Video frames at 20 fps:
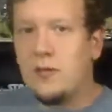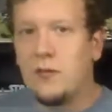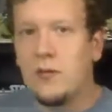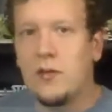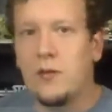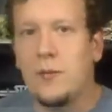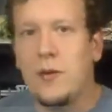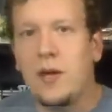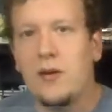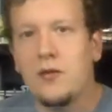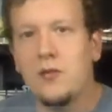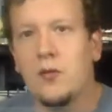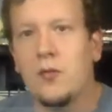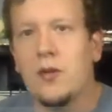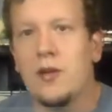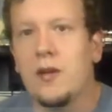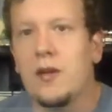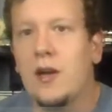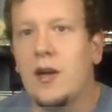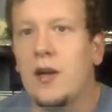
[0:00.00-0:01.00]
run about
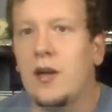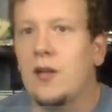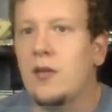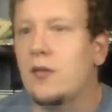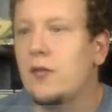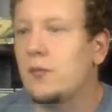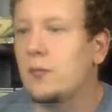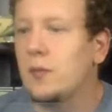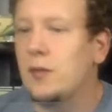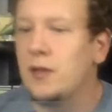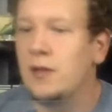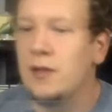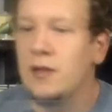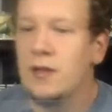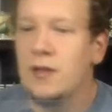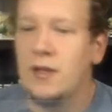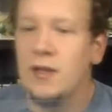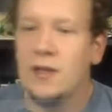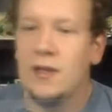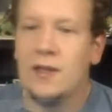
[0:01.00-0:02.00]
$20, but
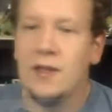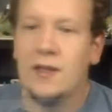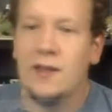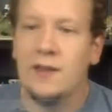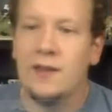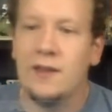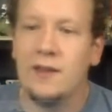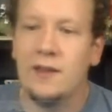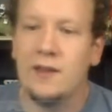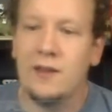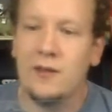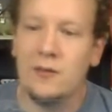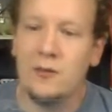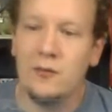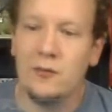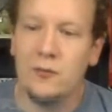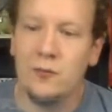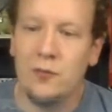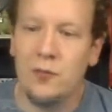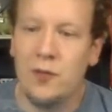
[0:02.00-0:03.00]
I think
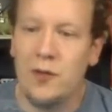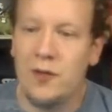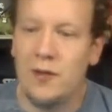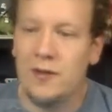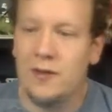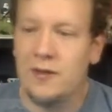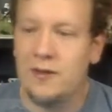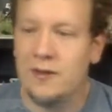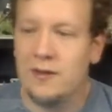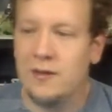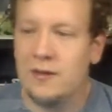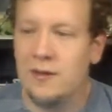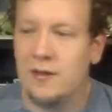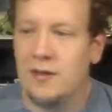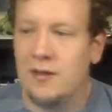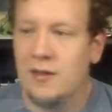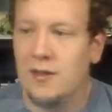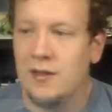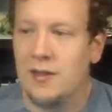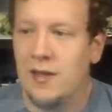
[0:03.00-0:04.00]
with
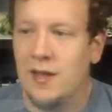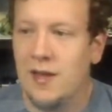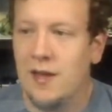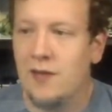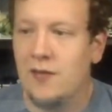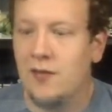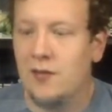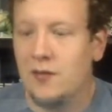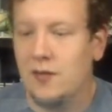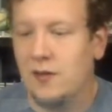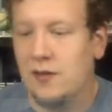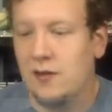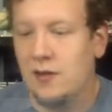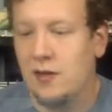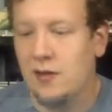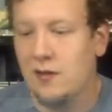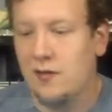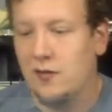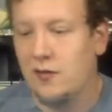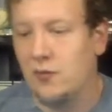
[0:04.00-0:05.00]
the extra
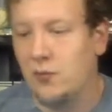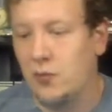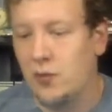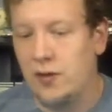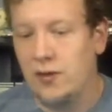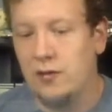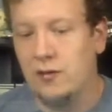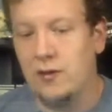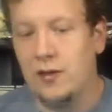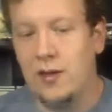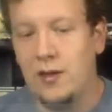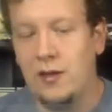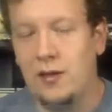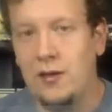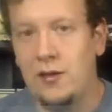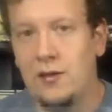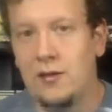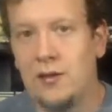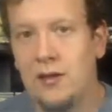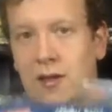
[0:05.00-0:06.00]
$10, one, you're
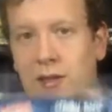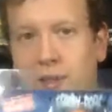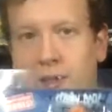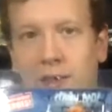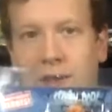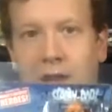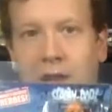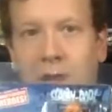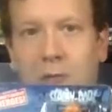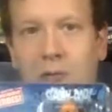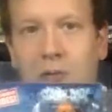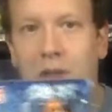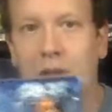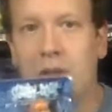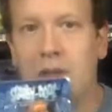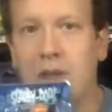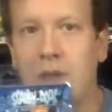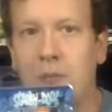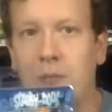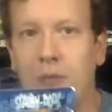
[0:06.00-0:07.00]
getting a
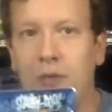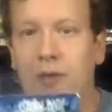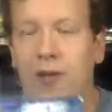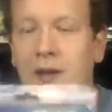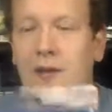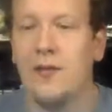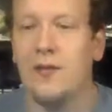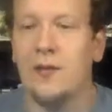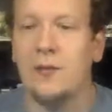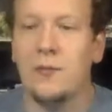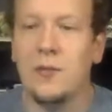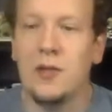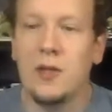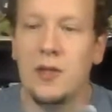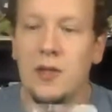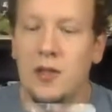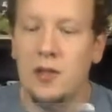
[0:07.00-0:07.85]
clamshell that protects them.